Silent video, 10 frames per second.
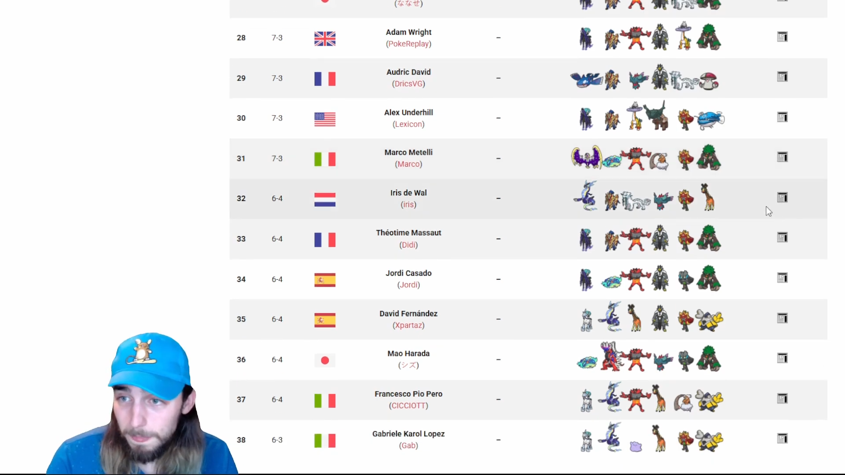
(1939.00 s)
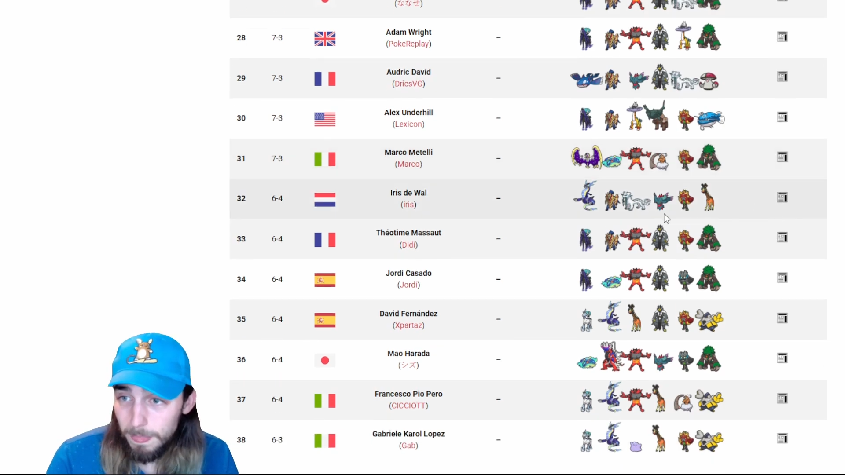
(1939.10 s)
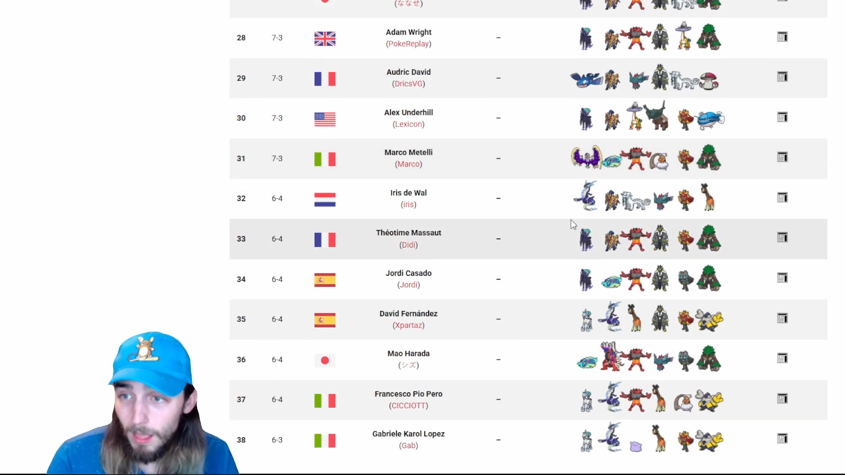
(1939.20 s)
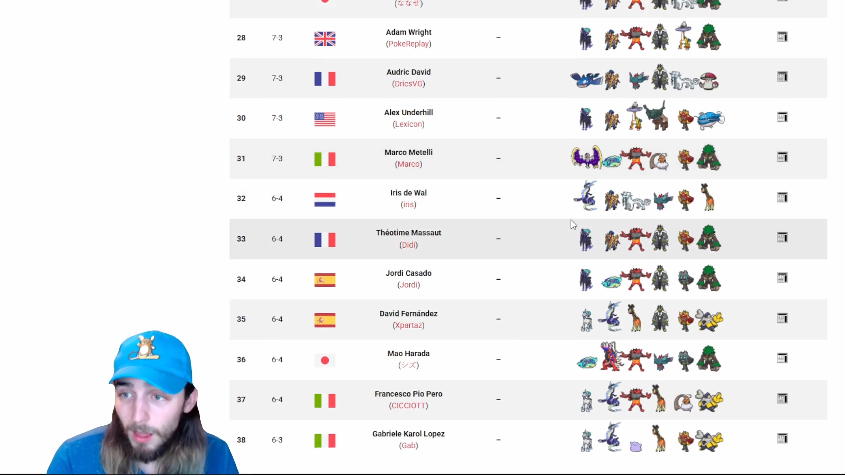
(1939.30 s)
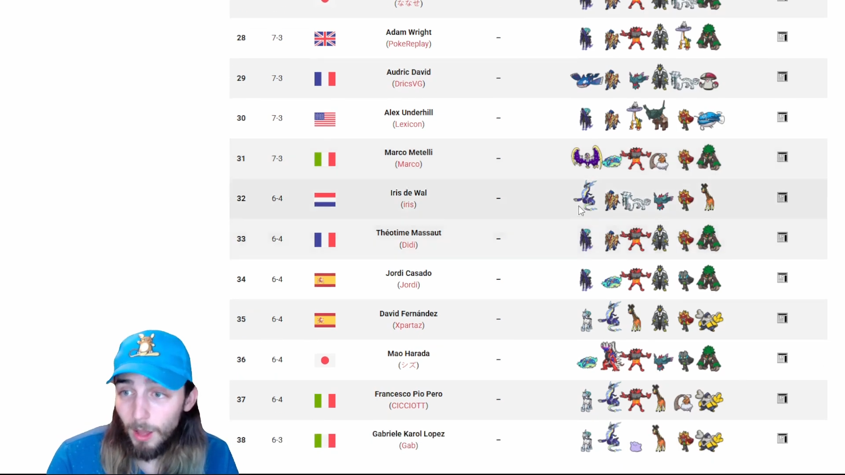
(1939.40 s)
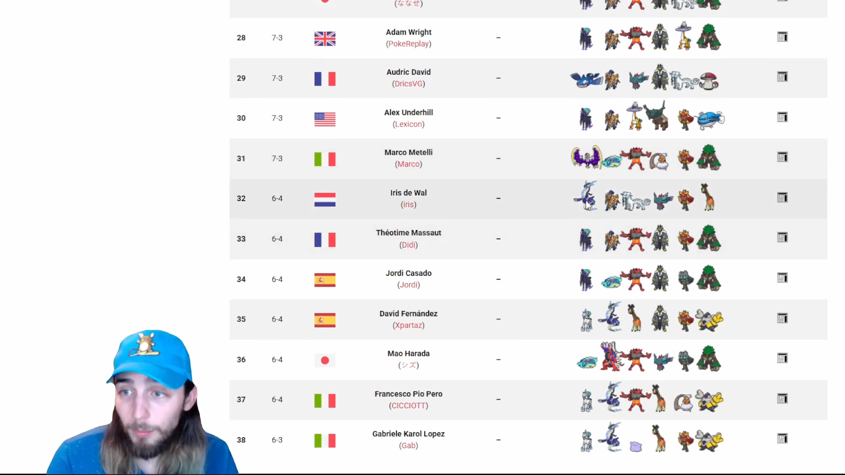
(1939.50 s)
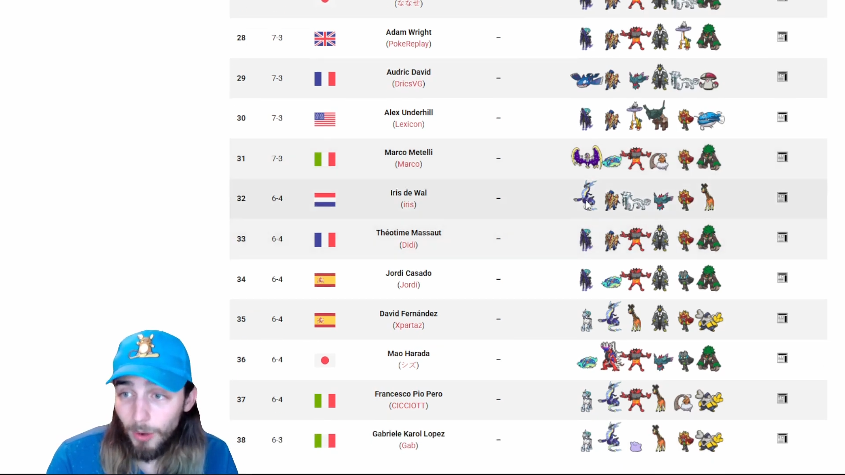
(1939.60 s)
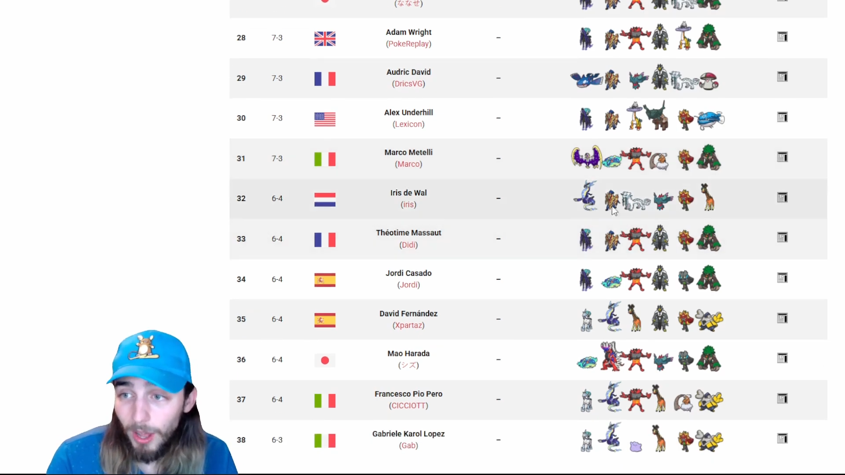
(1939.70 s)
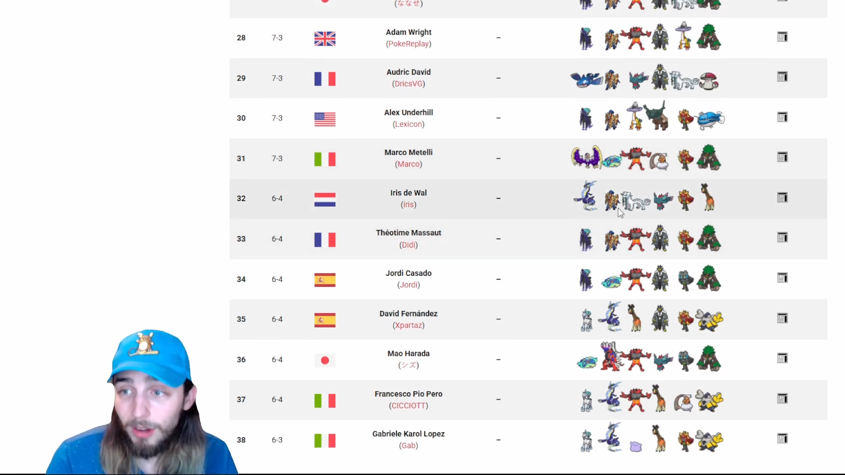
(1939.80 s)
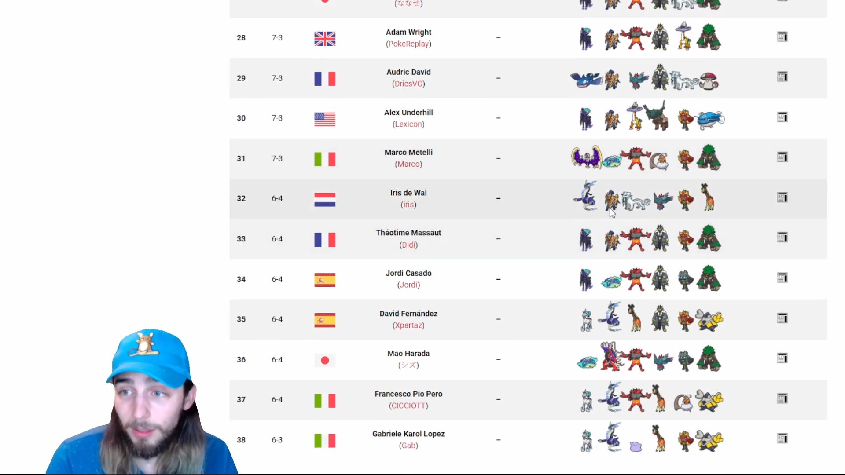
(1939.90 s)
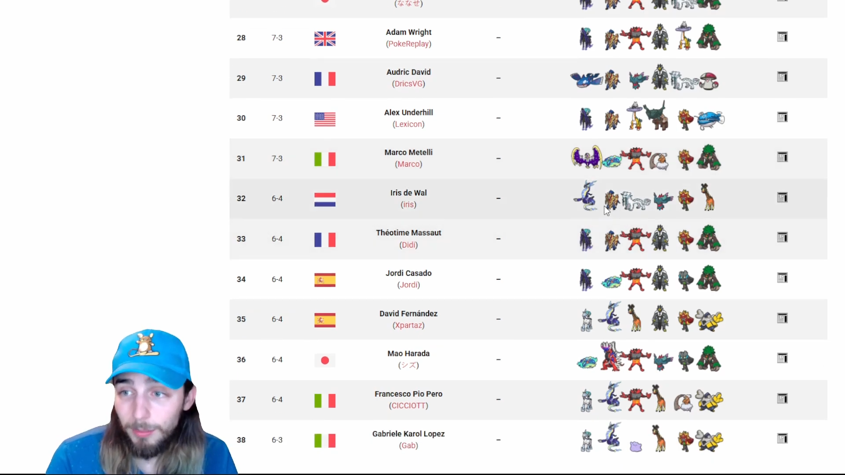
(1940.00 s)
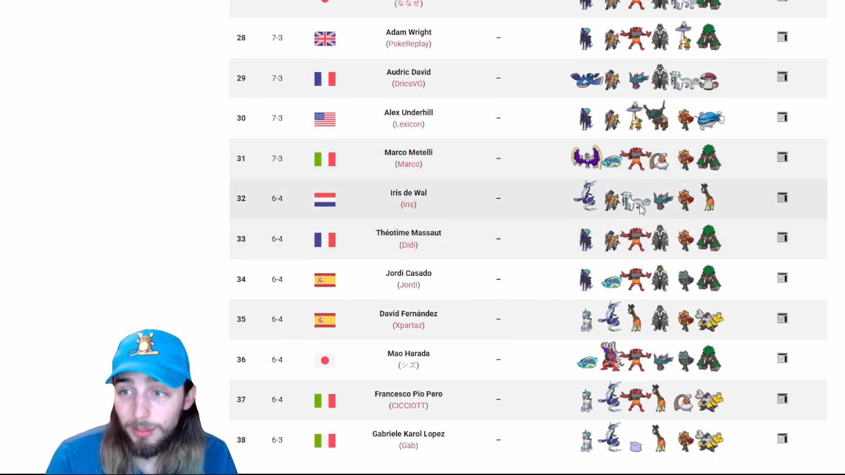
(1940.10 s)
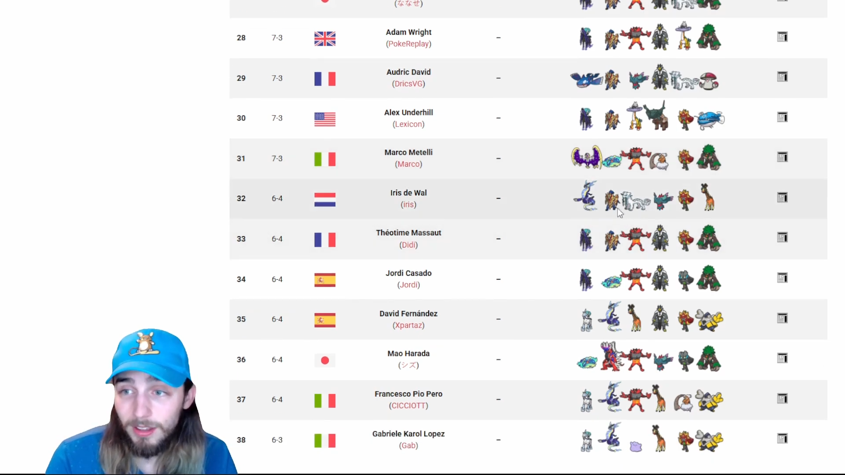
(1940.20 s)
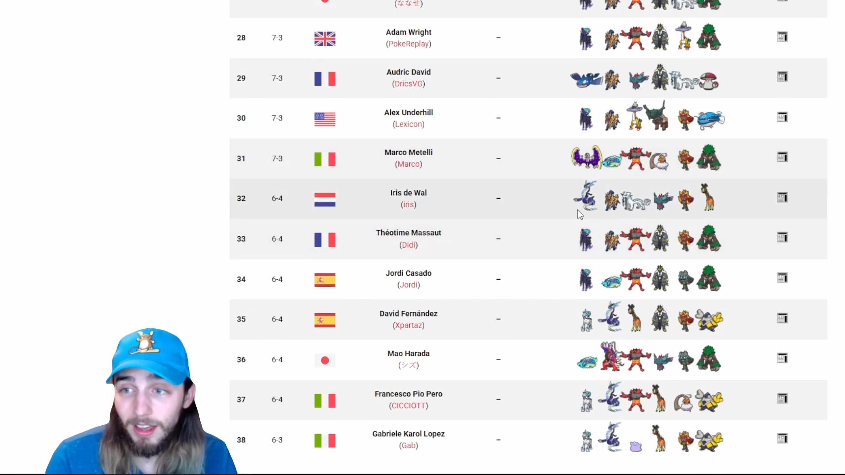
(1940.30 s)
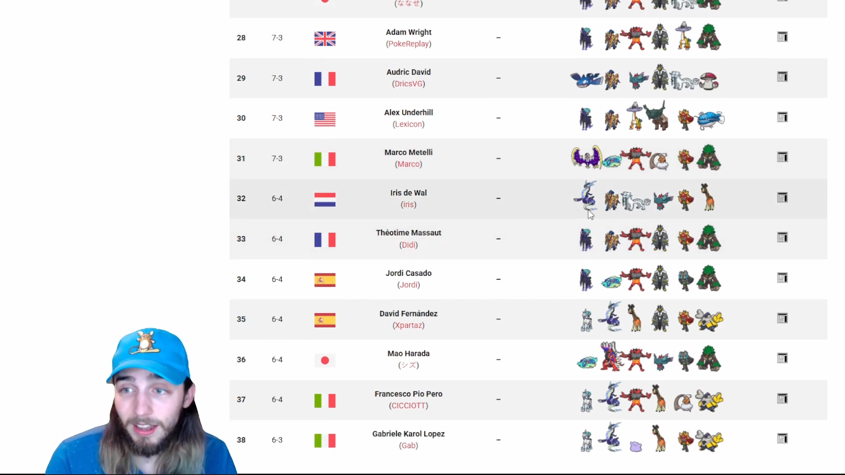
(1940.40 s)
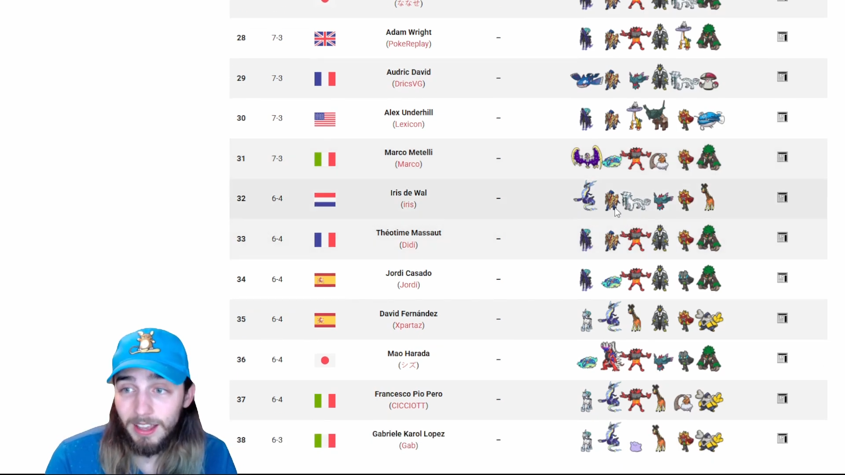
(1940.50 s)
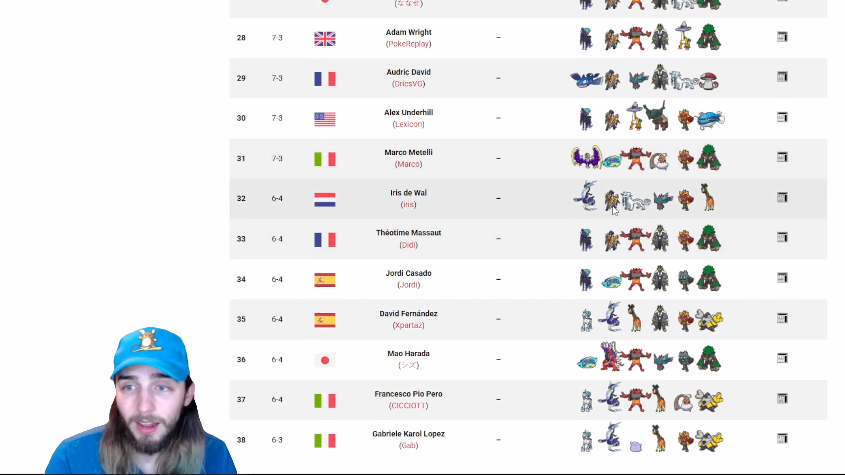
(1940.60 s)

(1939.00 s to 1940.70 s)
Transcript: Miraidon Zamazenta, again,